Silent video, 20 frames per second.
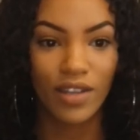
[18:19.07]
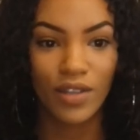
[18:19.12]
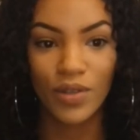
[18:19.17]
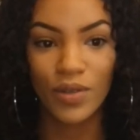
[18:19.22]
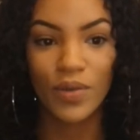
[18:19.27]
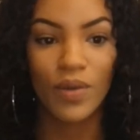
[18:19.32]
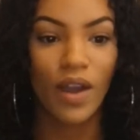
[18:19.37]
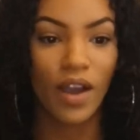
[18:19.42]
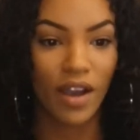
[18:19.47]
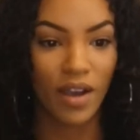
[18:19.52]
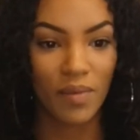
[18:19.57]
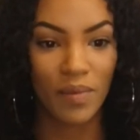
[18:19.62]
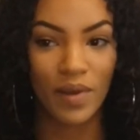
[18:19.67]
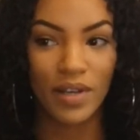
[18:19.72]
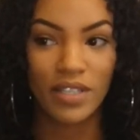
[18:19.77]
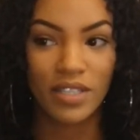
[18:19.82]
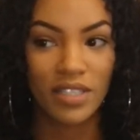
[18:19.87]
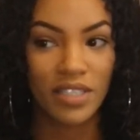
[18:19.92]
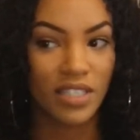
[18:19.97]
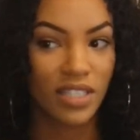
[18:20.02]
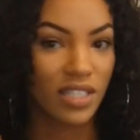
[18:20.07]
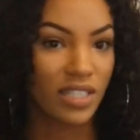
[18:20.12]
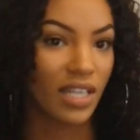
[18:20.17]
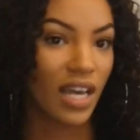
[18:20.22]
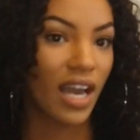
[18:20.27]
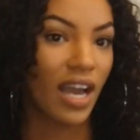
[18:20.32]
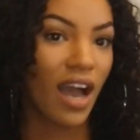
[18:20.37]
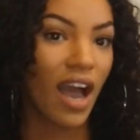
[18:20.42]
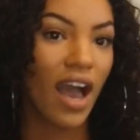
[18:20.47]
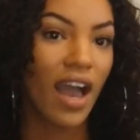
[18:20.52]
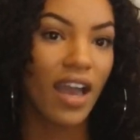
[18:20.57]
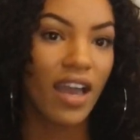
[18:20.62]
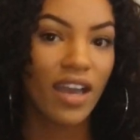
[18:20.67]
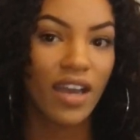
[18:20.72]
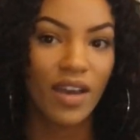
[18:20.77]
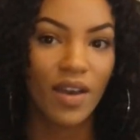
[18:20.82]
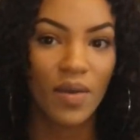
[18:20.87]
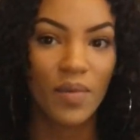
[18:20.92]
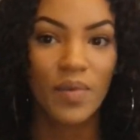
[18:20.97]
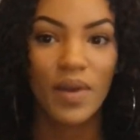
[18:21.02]
You are a person just like I
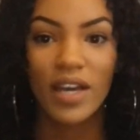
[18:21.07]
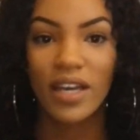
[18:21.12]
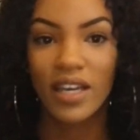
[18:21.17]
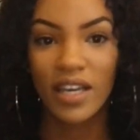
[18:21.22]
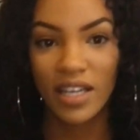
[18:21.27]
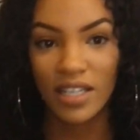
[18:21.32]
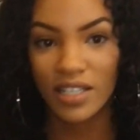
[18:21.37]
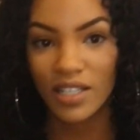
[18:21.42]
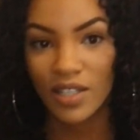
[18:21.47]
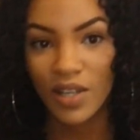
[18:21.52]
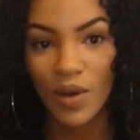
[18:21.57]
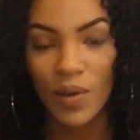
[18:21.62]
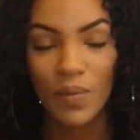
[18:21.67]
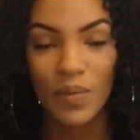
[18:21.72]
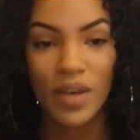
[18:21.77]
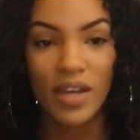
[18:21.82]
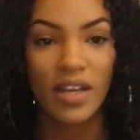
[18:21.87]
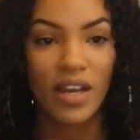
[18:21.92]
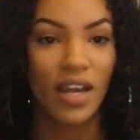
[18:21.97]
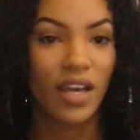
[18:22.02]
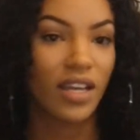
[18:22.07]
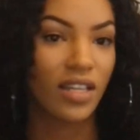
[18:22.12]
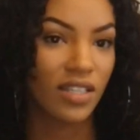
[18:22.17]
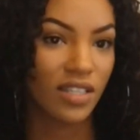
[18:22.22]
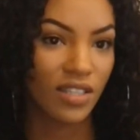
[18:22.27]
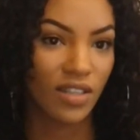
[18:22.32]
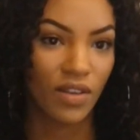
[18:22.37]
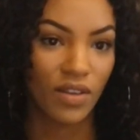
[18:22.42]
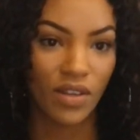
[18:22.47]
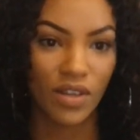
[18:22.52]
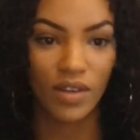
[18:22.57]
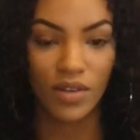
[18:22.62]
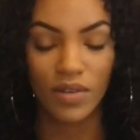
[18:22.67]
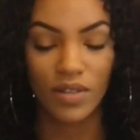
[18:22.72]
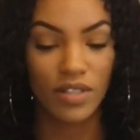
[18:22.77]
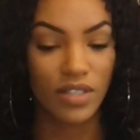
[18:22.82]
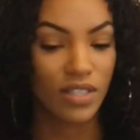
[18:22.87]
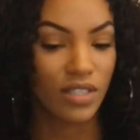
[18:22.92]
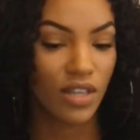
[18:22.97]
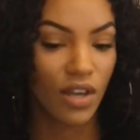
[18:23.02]
am. Get to know me and I get to know you.
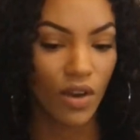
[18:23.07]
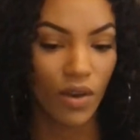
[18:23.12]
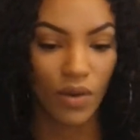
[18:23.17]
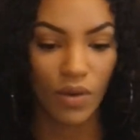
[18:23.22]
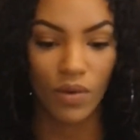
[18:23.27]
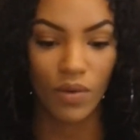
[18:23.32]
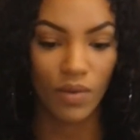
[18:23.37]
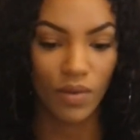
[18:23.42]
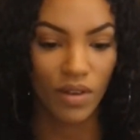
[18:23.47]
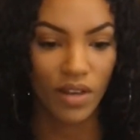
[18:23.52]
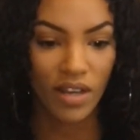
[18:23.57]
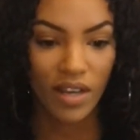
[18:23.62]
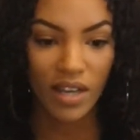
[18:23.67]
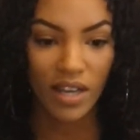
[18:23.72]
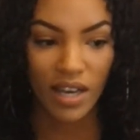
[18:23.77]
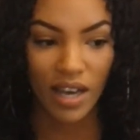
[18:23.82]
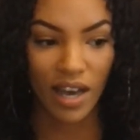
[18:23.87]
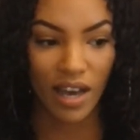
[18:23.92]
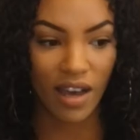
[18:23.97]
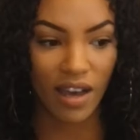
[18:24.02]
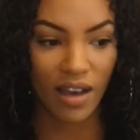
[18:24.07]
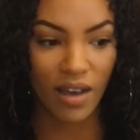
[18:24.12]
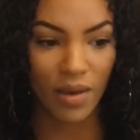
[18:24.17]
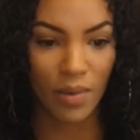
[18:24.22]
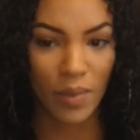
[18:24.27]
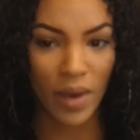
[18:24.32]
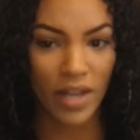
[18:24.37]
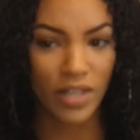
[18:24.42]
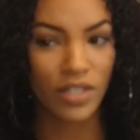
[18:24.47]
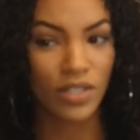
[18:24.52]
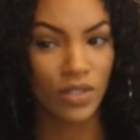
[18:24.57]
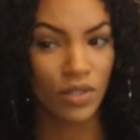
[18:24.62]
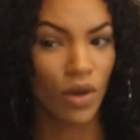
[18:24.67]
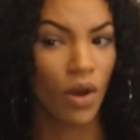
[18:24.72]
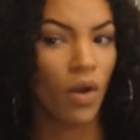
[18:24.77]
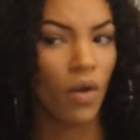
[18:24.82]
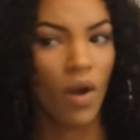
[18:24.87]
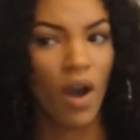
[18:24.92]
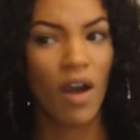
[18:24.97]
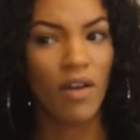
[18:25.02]
There's no, I just
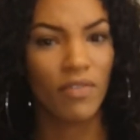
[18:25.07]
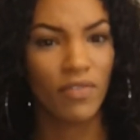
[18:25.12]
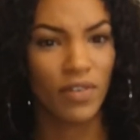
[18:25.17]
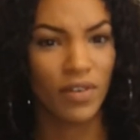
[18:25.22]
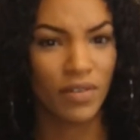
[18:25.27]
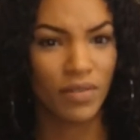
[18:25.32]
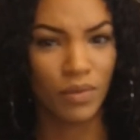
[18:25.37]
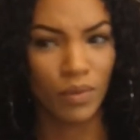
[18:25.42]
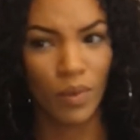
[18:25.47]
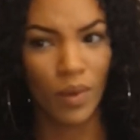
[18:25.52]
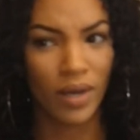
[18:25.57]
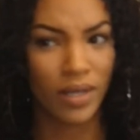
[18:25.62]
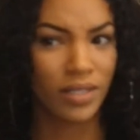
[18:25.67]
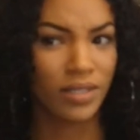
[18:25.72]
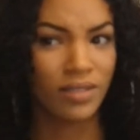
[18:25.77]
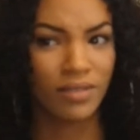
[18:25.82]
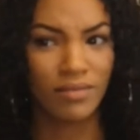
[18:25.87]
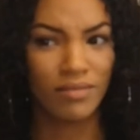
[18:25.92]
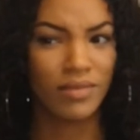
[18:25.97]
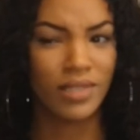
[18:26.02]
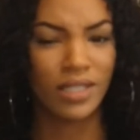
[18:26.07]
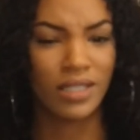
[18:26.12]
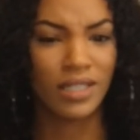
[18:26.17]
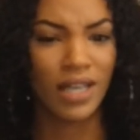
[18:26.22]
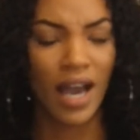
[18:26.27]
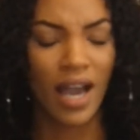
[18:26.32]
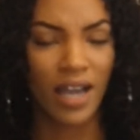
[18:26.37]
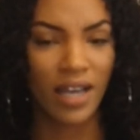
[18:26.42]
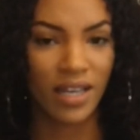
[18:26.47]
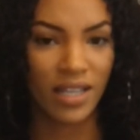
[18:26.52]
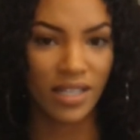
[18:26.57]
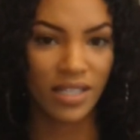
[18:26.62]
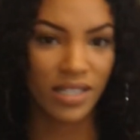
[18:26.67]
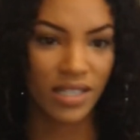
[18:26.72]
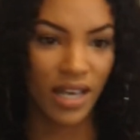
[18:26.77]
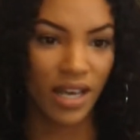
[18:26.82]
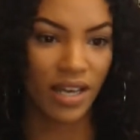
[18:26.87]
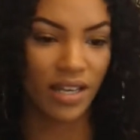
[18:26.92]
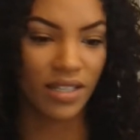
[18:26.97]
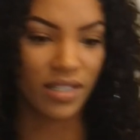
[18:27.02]
go off of what society
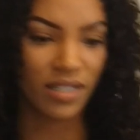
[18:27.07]
says.